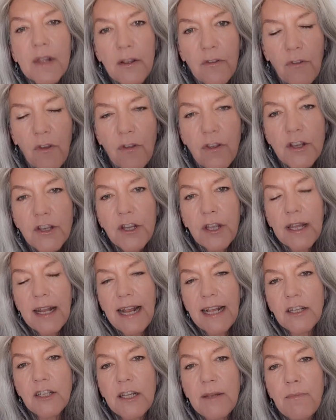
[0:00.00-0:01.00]
so that you can
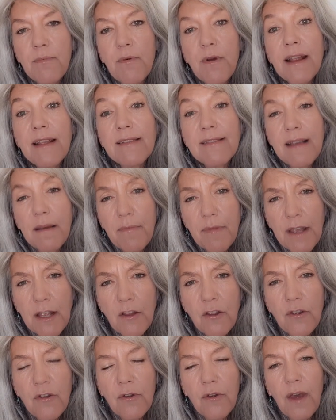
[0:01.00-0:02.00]
actually bring
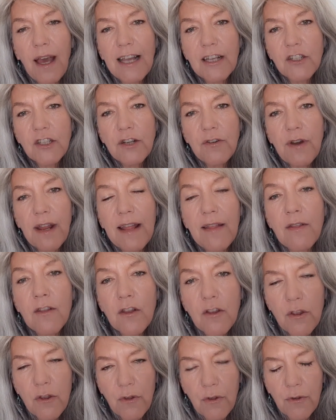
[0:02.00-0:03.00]
something new, usher in the
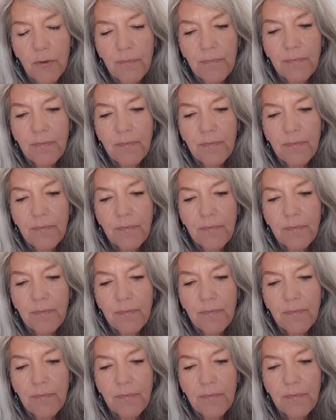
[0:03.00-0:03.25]
new.